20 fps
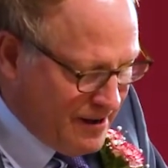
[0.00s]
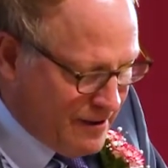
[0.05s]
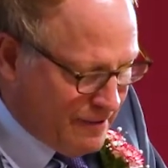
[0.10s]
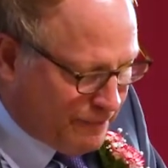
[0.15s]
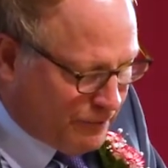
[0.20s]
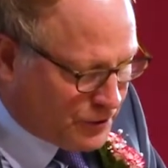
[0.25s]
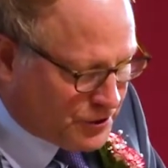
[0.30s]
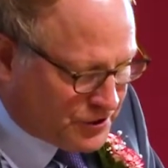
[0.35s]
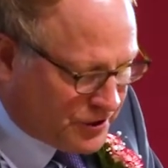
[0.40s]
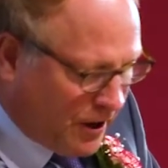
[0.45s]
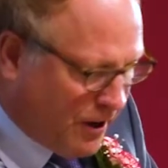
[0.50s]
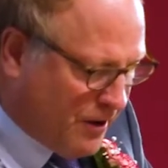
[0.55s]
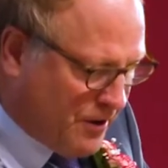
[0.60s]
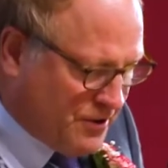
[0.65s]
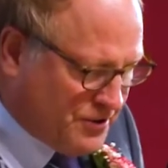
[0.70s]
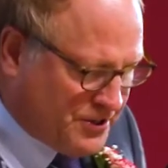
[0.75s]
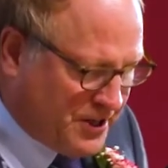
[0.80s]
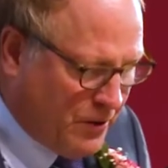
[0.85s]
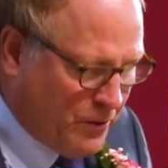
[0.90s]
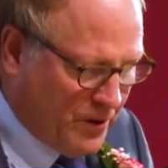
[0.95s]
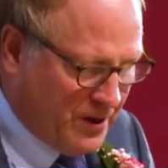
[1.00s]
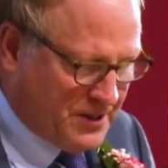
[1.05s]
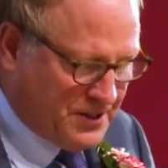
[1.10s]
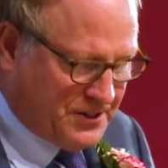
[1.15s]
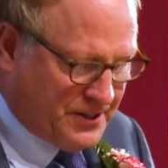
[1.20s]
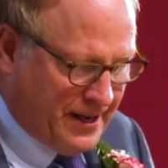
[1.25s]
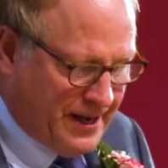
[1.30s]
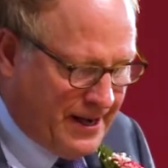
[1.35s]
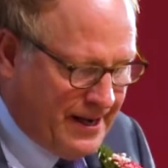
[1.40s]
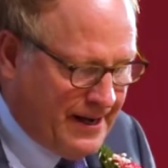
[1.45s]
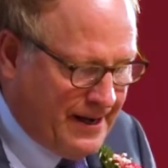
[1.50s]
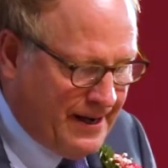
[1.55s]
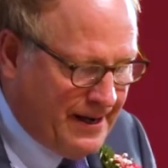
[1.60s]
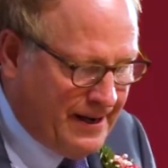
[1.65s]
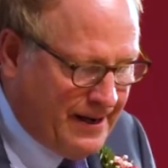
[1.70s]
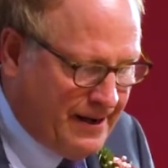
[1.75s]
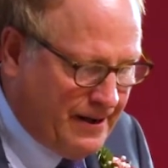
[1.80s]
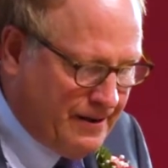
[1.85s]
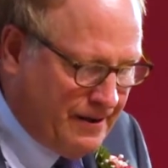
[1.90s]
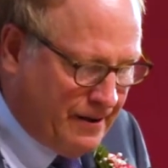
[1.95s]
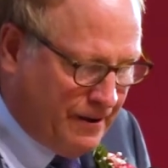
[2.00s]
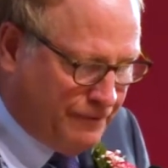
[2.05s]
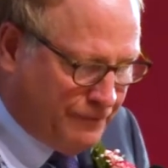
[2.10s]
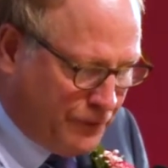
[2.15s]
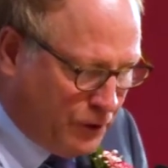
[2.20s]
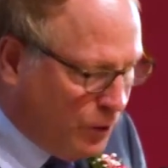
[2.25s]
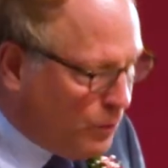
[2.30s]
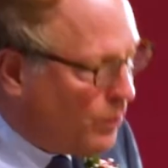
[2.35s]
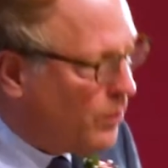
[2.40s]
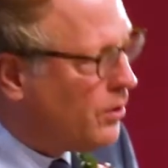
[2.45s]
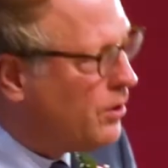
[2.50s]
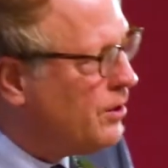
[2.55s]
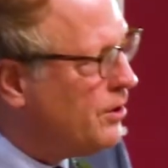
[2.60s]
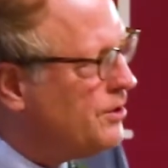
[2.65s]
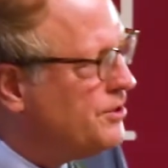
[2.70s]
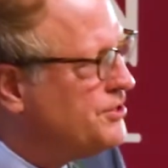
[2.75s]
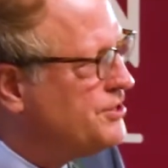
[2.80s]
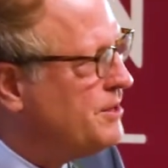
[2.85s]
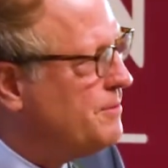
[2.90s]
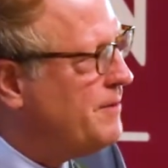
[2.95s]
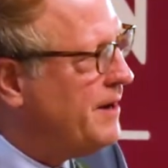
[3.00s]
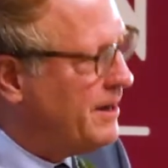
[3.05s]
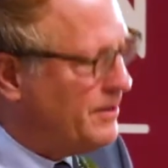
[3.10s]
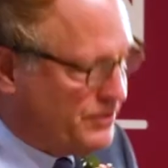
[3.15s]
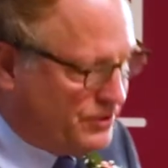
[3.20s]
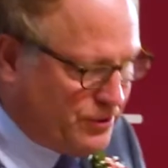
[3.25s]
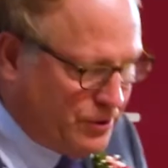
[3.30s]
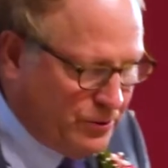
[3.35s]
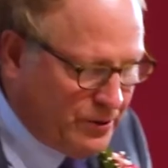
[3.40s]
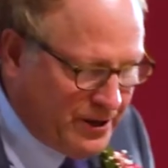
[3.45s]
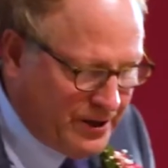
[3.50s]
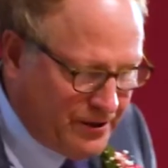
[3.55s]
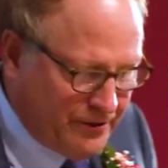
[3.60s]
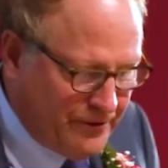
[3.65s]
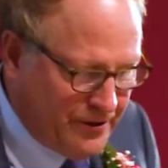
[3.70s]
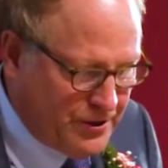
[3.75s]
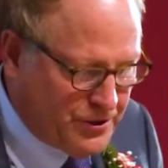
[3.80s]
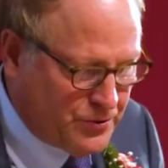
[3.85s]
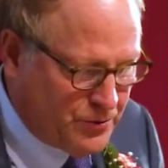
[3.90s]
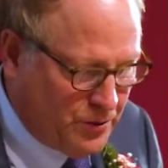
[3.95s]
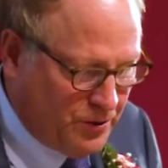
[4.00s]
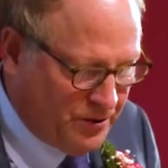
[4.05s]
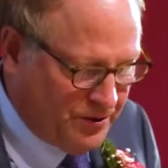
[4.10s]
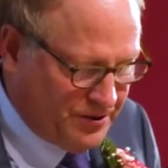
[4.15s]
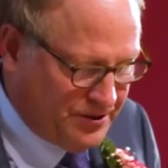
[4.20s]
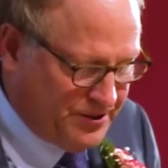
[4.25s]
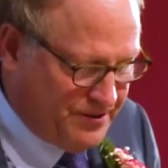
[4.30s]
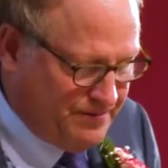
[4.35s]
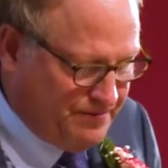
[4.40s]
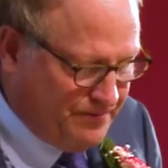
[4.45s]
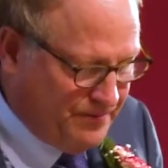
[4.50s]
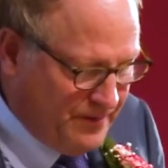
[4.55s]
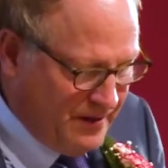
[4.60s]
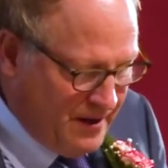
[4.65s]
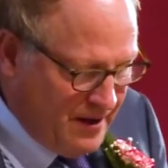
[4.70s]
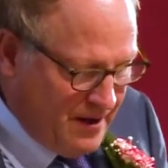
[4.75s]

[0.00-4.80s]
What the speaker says: For starters, I want to say a few words about 2 individuals